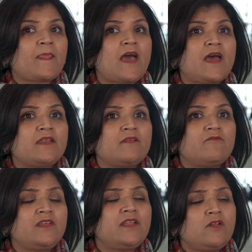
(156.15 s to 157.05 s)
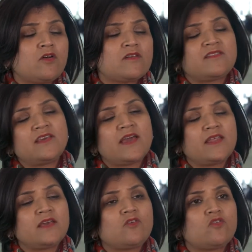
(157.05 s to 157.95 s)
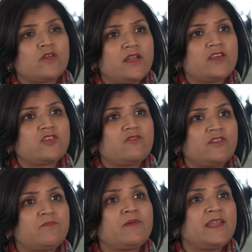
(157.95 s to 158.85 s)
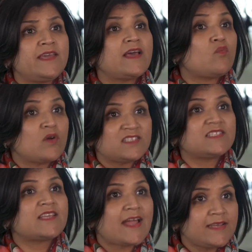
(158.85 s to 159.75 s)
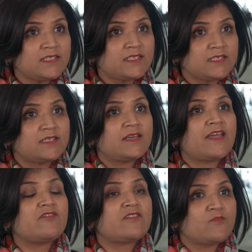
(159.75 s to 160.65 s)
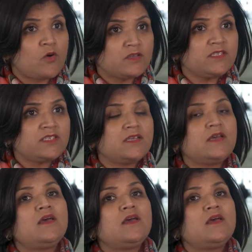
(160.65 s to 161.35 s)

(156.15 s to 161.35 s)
And we did not see any correlation with PD-L1 status and response,